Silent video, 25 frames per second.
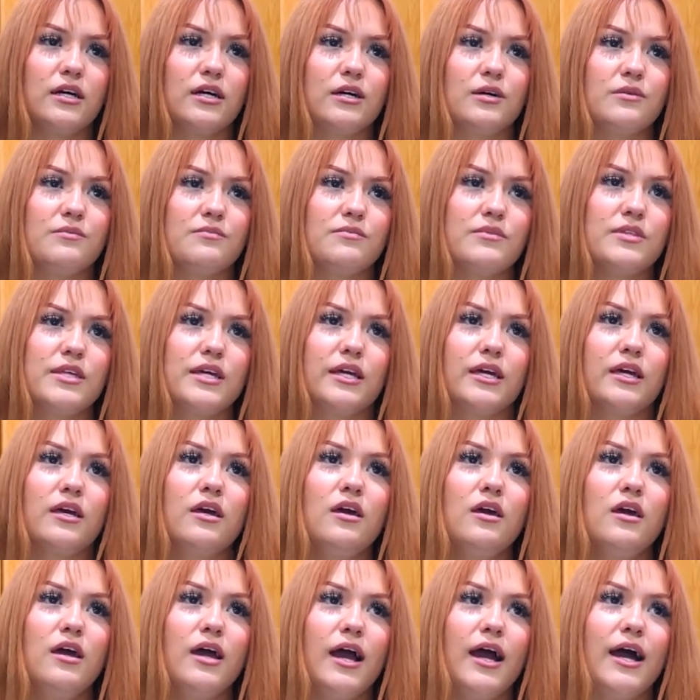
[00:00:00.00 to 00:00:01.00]
Um,
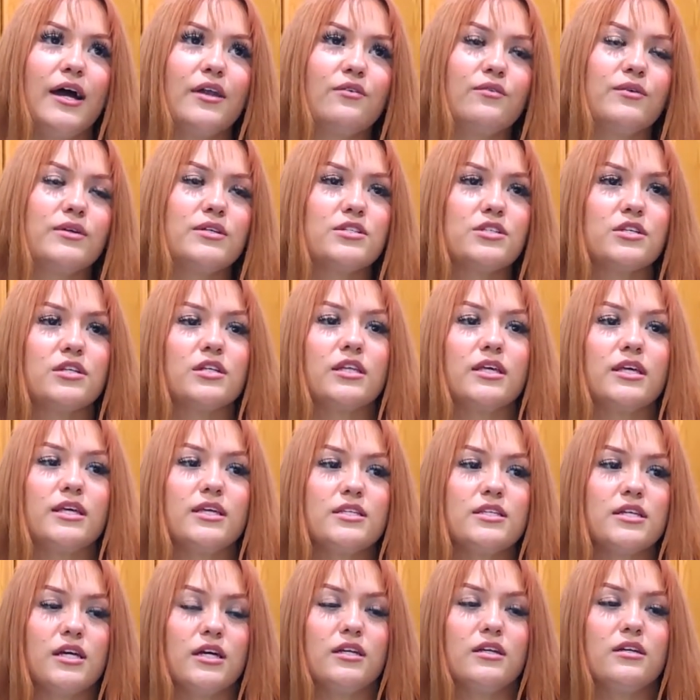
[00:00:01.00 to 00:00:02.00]
they had
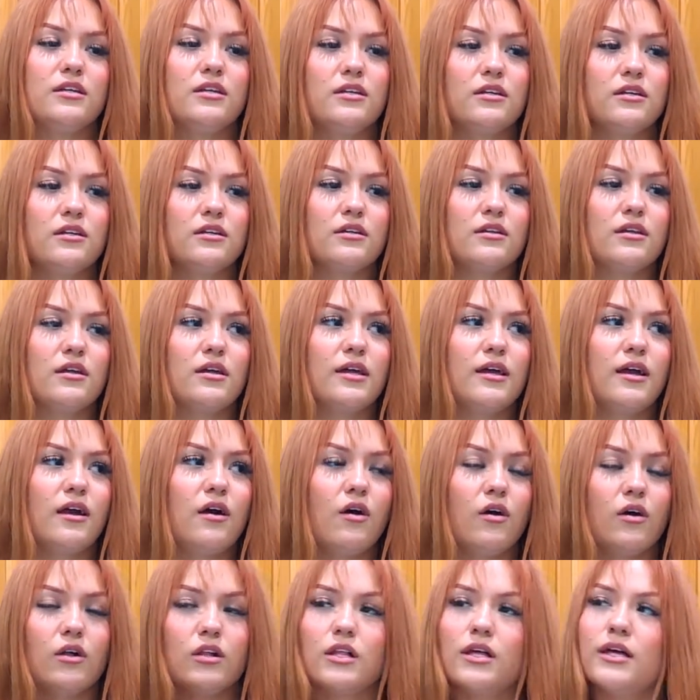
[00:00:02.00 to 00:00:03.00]
originally done
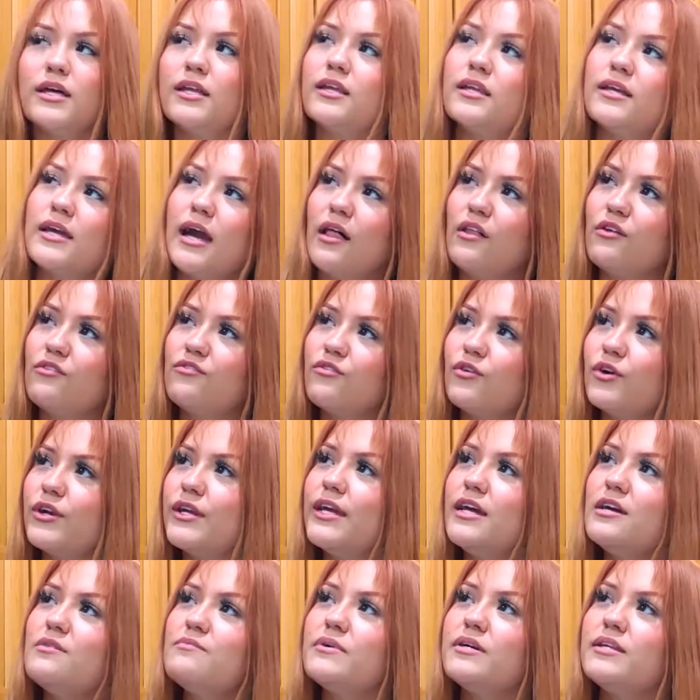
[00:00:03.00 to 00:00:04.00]
all in
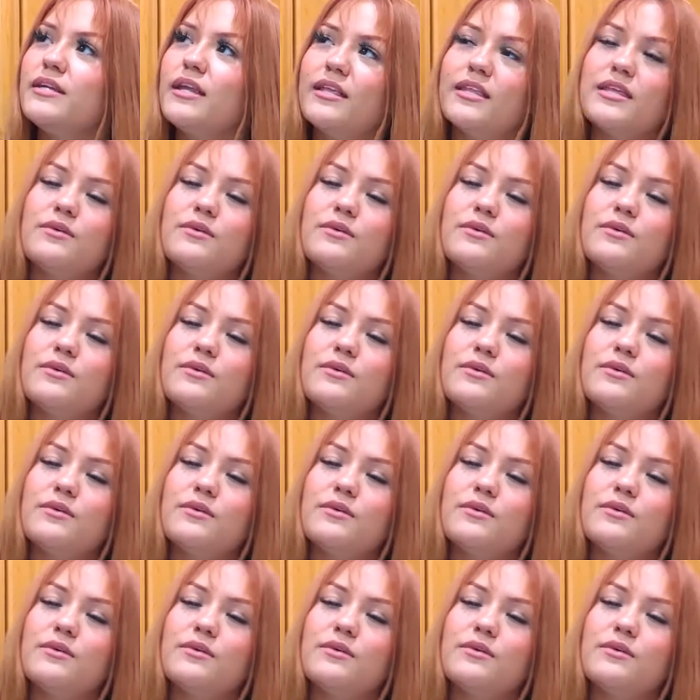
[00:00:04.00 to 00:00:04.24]
California, but mm-hmm.